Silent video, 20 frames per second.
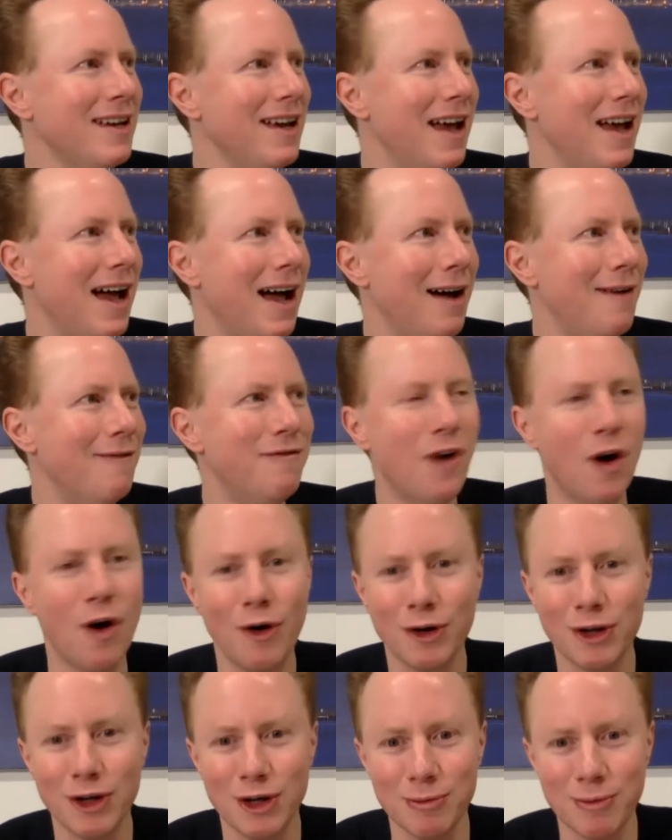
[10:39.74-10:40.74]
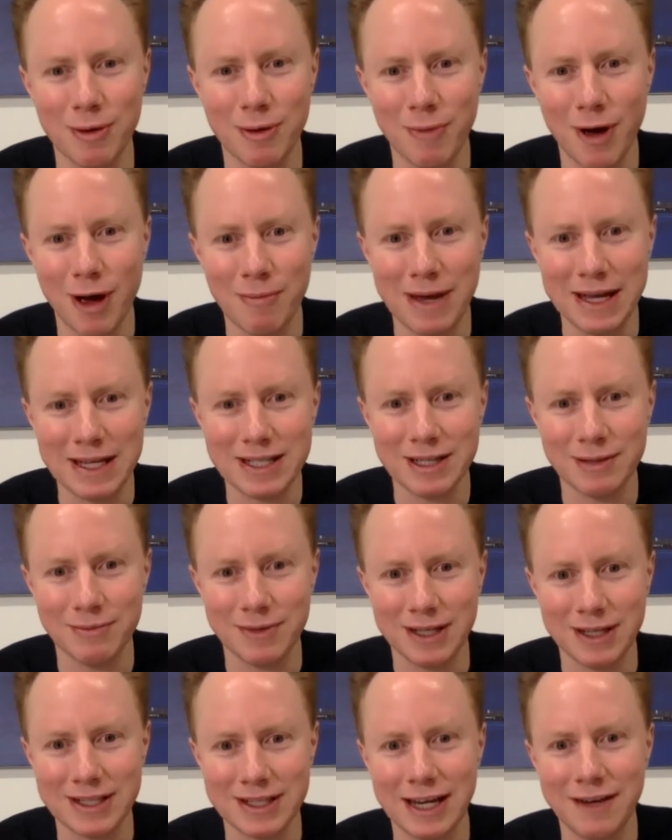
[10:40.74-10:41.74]
volume and momentum
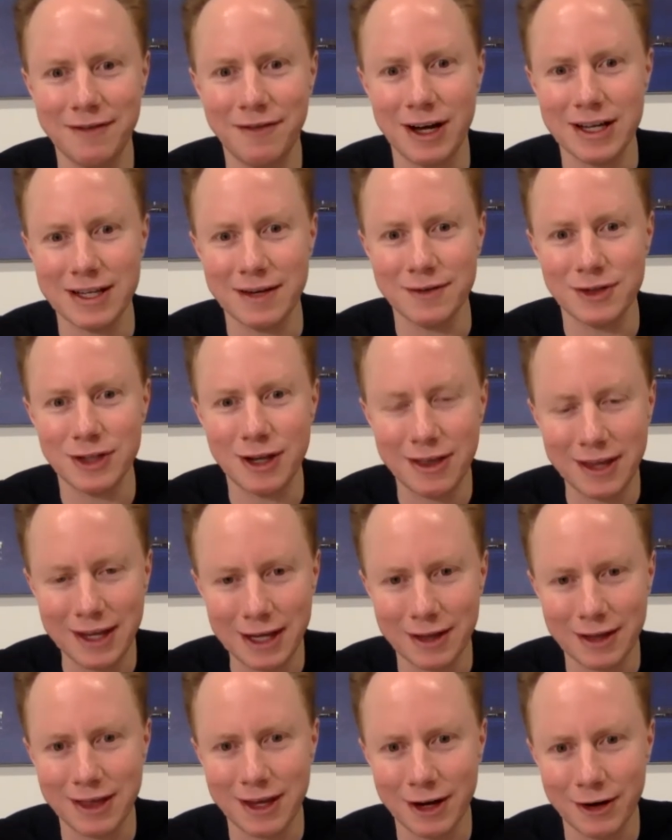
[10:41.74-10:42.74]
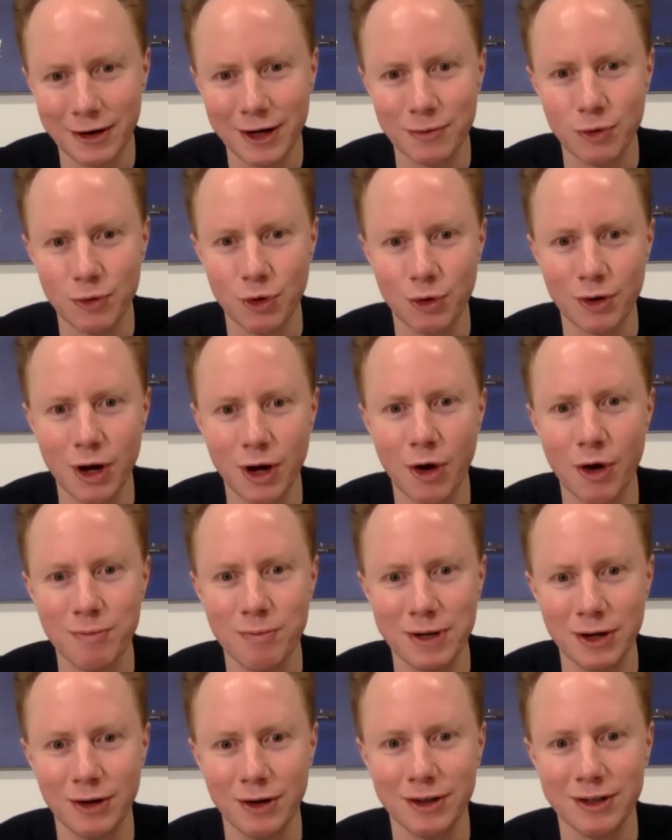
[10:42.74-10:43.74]
that DeFi have, do you think Ethereum will go
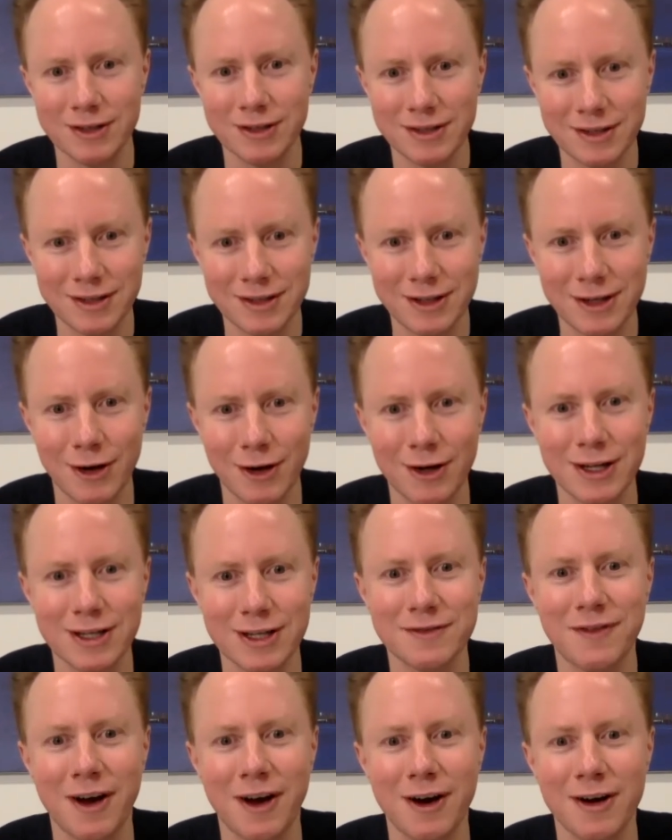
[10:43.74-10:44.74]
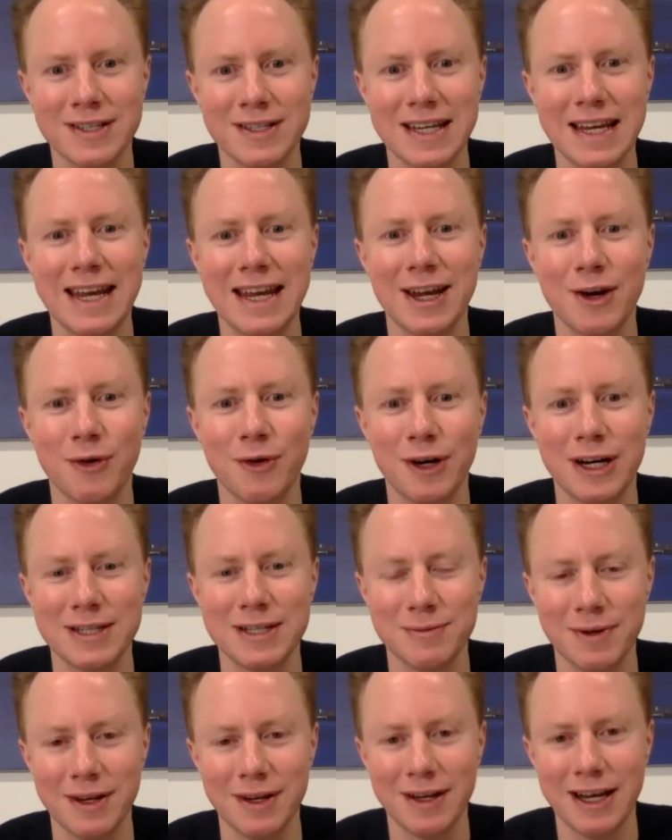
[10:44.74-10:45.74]
beyond, as far as
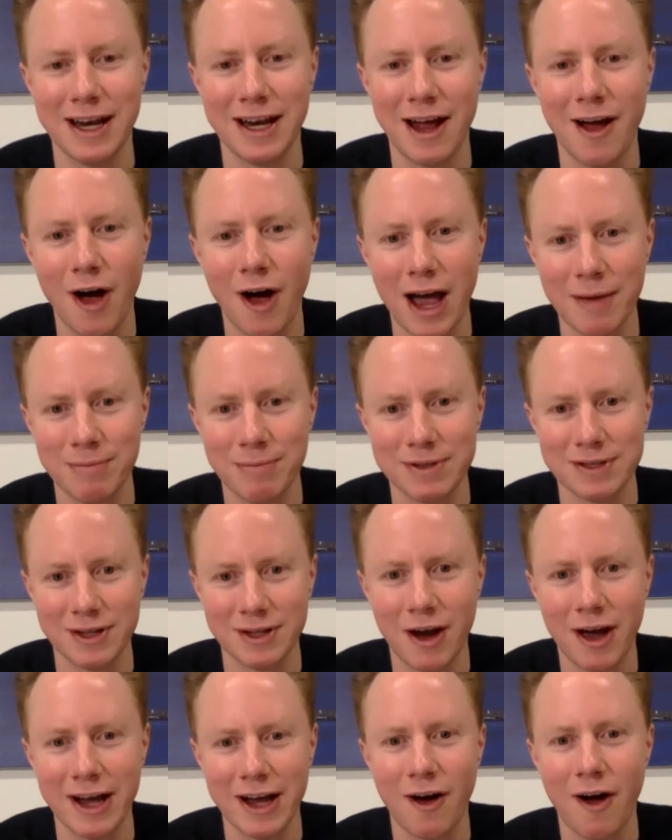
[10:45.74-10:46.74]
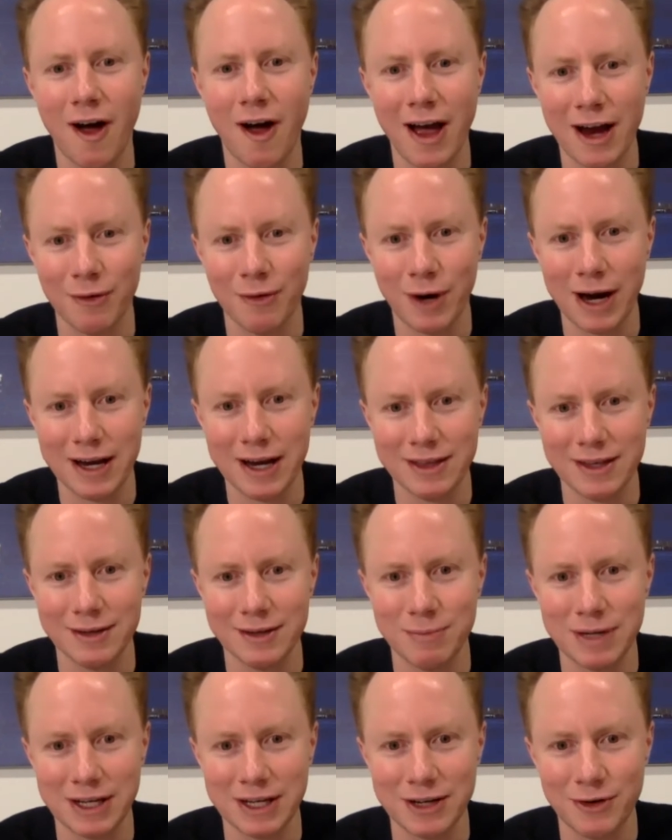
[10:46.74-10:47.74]
increase at a higher rate
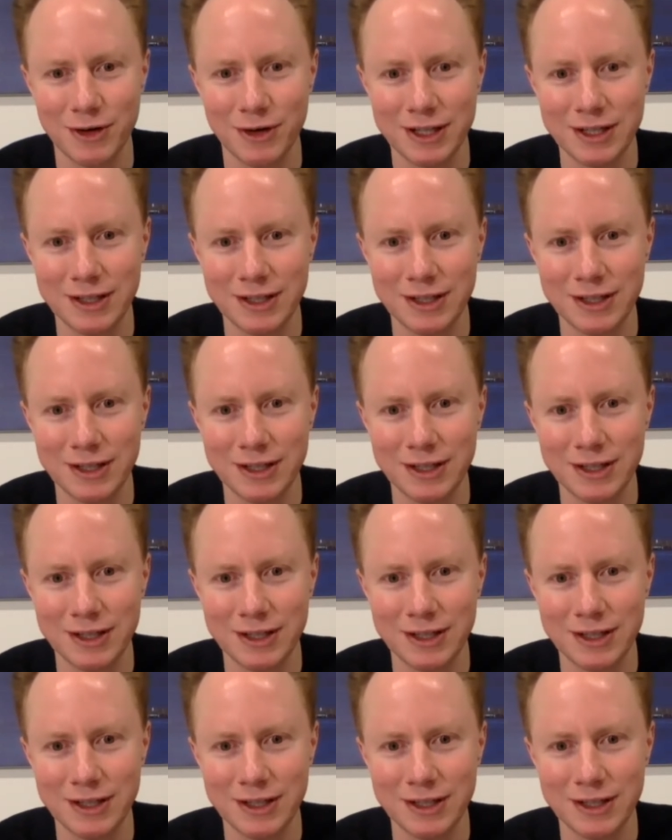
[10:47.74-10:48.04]
than Bitcoin?